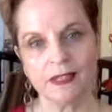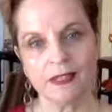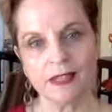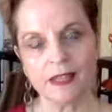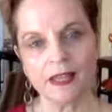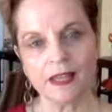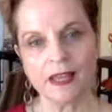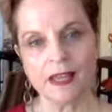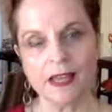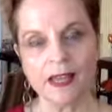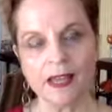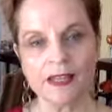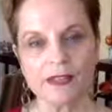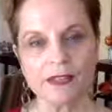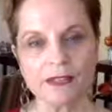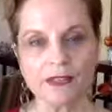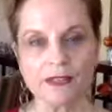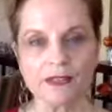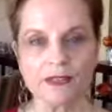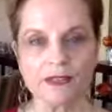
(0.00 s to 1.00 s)

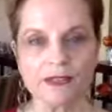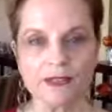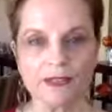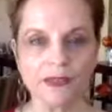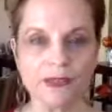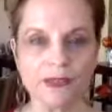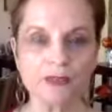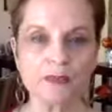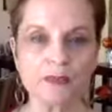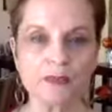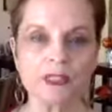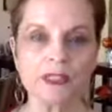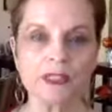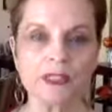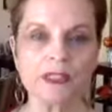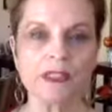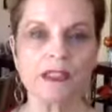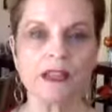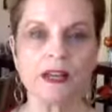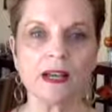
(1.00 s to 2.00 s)
And this has
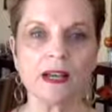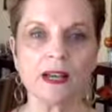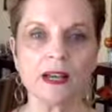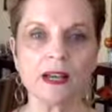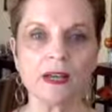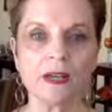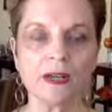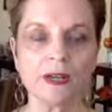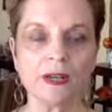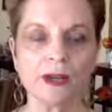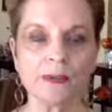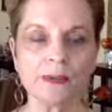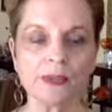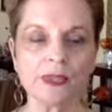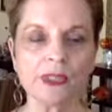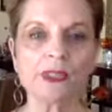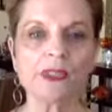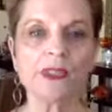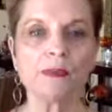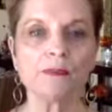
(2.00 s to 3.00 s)
been a
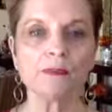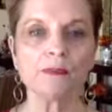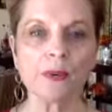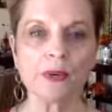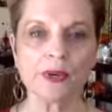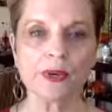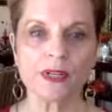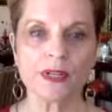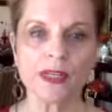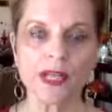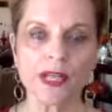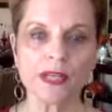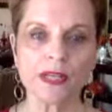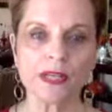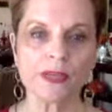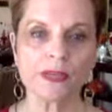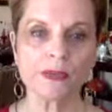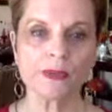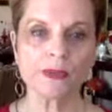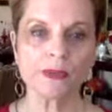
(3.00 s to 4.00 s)
really important
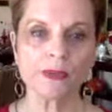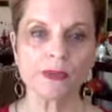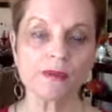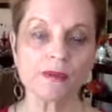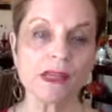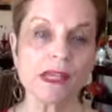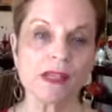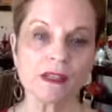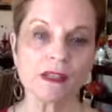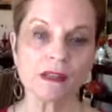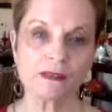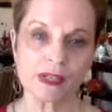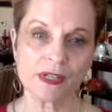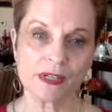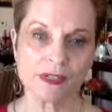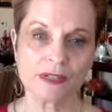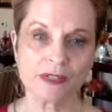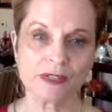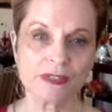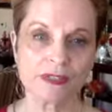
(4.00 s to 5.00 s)
anchor for many of
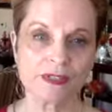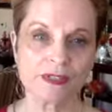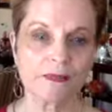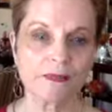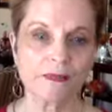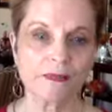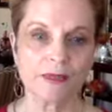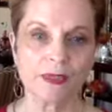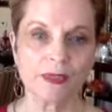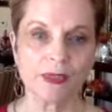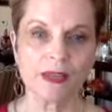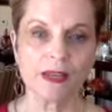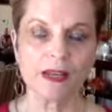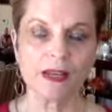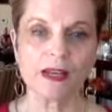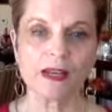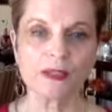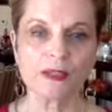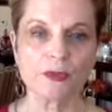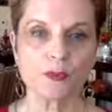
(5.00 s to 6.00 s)
us
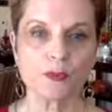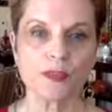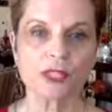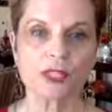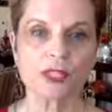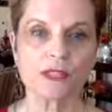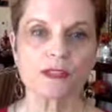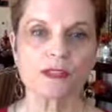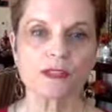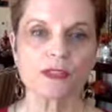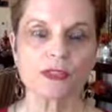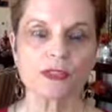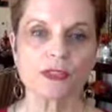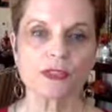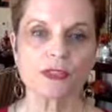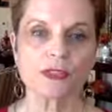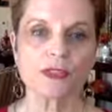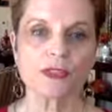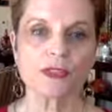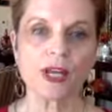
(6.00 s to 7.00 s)
as we
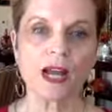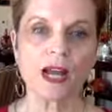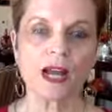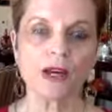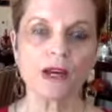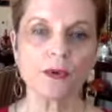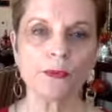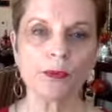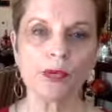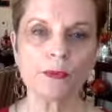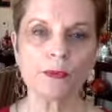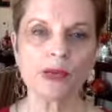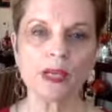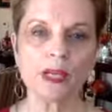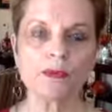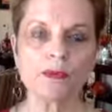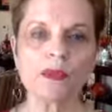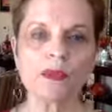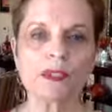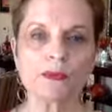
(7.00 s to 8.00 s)
consider how we
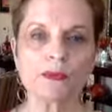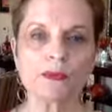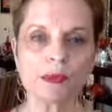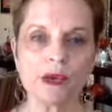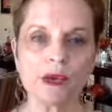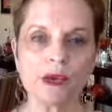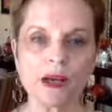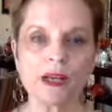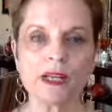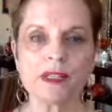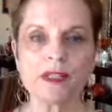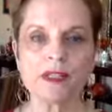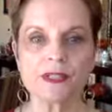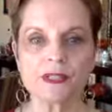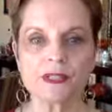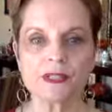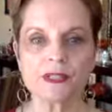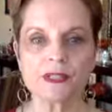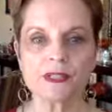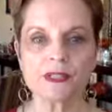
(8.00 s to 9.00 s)
might
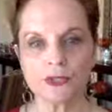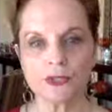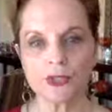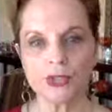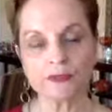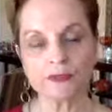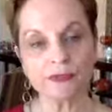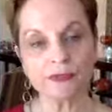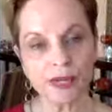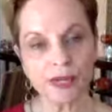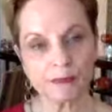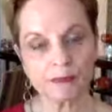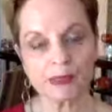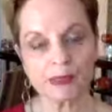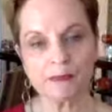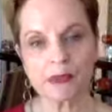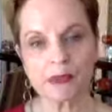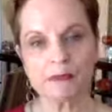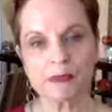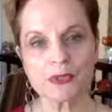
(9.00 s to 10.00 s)
respond to that family
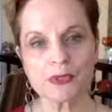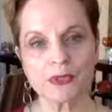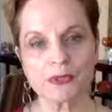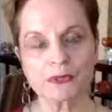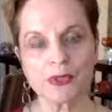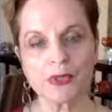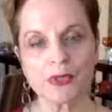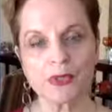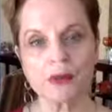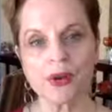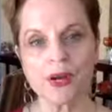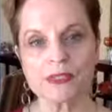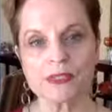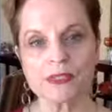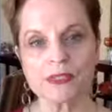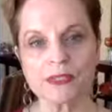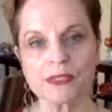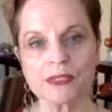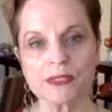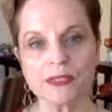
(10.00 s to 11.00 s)
member's
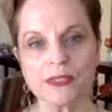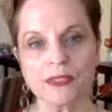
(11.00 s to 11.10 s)
request.